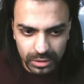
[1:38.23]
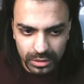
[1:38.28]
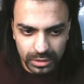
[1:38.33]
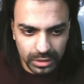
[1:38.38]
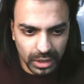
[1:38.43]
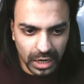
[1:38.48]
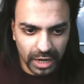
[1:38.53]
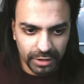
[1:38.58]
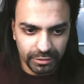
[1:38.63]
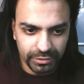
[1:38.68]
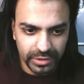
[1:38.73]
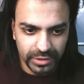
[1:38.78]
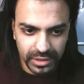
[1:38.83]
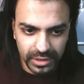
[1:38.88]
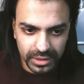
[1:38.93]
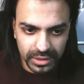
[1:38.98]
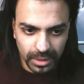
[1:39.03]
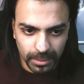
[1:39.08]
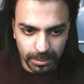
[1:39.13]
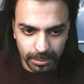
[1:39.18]
I feel
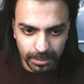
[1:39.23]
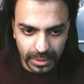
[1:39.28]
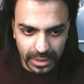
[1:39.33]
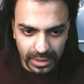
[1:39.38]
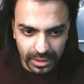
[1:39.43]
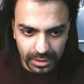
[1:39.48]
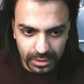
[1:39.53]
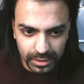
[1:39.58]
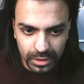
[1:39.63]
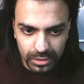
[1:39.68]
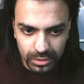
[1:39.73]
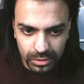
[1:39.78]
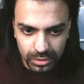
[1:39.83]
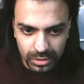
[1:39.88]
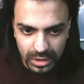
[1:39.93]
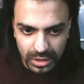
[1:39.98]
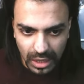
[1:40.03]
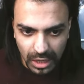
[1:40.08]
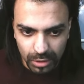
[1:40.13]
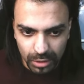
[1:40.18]
compelled to
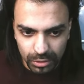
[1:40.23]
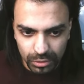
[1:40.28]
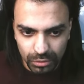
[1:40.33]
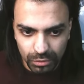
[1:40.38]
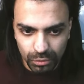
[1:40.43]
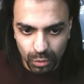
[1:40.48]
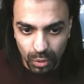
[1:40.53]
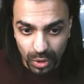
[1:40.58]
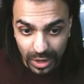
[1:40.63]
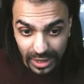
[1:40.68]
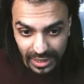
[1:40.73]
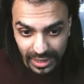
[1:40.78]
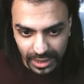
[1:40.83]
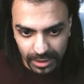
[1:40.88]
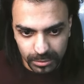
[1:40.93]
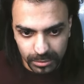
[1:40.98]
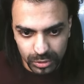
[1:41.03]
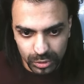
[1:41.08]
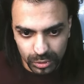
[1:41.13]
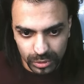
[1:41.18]
count while
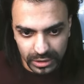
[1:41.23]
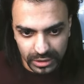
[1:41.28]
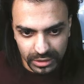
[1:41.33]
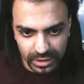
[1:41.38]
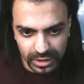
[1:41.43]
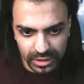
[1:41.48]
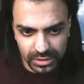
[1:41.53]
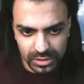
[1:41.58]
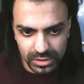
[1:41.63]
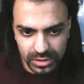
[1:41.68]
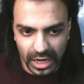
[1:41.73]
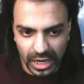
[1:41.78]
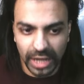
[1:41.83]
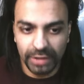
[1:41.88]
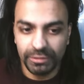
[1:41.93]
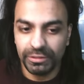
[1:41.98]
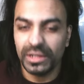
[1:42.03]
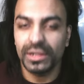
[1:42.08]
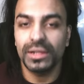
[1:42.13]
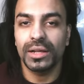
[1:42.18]
I'm doing things. I
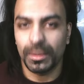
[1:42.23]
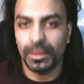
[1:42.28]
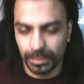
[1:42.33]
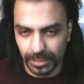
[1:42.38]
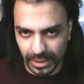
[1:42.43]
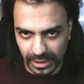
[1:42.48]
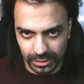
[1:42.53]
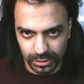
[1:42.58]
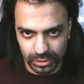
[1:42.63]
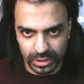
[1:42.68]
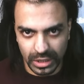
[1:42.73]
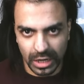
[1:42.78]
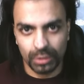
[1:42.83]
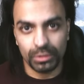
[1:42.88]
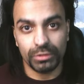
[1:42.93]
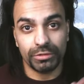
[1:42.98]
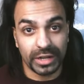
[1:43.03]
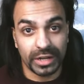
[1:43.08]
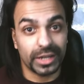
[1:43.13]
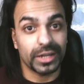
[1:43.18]
feel compelled to
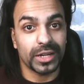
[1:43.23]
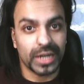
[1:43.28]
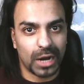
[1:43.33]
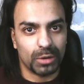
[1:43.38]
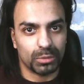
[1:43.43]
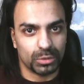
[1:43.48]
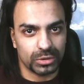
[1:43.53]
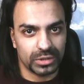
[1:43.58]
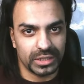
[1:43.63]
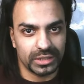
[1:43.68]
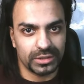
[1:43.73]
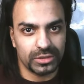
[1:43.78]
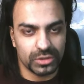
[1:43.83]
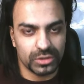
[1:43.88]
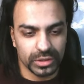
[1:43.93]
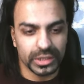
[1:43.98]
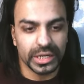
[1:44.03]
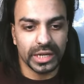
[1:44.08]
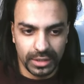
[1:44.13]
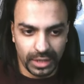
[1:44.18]
count when I count things,
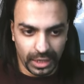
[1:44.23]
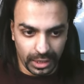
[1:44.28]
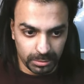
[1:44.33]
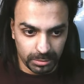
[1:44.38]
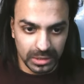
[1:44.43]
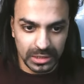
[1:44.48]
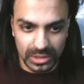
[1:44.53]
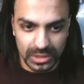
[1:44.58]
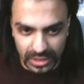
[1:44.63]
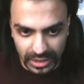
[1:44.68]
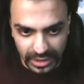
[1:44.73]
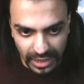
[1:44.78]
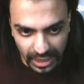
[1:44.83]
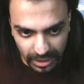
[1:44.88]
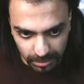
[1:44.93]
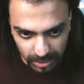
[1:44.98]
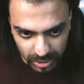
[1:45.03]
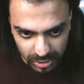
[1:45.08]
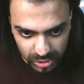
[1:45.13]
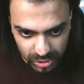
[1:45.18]
okay? I'm gonna say that
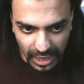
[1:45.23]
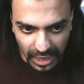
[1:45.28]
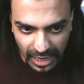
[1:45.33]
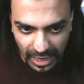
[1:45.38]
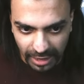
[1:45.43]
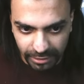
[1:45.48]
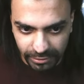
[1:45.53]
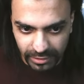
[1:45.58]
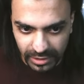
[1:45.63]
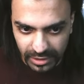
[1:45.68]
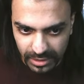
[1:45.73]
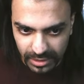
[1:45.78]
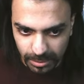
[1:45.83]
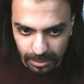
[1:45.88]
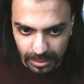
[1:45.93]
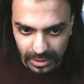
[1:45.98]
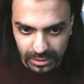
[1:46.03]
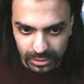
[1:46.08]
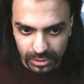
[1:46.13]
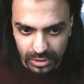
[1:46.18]
much. I feel
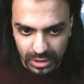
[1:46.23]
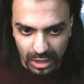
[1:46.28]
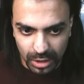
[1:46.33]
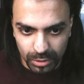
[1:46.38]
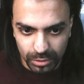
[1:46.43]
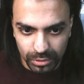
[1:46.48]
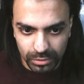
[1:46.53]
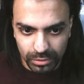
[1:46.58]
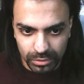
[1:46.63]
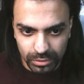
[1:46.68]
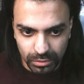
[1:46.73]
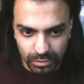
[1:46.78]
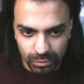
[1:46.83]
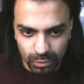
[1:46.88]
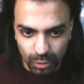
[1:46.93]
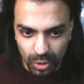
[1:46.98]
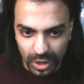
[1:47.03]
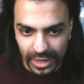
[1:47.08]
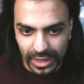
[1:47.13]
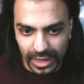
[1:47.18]
compelled to count
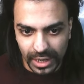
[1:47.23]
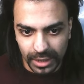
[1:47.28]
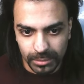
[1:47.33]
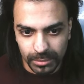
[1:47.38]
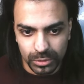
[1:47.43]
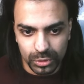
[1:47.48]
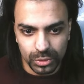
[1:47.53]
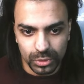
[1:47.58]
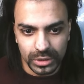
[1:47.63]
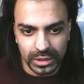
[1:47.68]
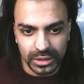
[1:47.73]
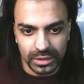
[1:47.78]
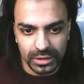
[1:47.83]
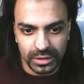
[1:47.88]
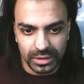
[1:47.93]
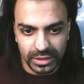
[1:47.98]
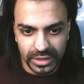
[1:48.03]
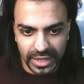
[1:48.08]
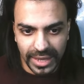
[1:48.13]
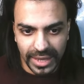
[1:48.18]
while I'm doing
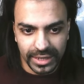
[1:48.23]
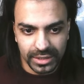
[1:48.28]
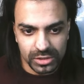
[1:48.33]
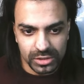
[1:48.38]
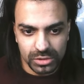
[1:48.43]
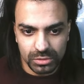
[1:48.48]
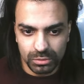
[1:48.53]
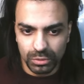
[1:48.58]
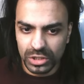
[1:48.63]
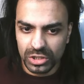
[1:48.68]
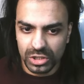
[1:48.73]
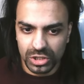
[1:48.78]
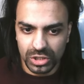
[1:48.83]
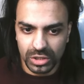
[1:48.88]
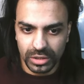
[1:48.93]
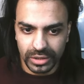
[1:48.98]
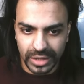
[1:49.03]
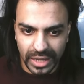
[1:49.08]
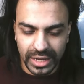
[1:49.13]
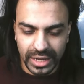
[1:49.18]
things. Which
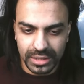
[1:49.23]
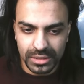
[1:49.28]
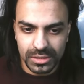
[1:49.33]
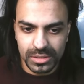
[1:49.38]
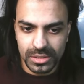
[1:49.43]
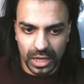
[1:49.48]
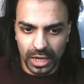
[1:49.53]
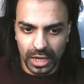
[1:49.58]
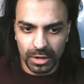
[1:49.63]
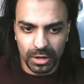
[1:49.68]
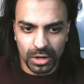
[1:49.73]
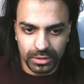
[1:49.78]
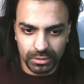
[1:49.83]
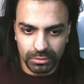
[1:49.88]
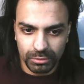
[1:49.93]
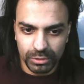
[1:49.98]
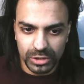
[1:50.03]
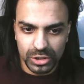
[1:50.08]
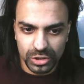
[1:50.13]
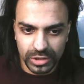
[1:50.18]
things, uh,
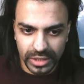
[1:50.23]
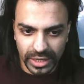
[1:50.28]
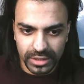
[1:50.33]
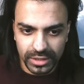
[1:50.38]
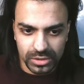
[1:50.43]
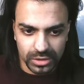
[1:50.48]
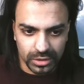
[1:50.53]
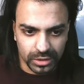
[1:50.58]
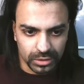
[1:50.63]
which things are you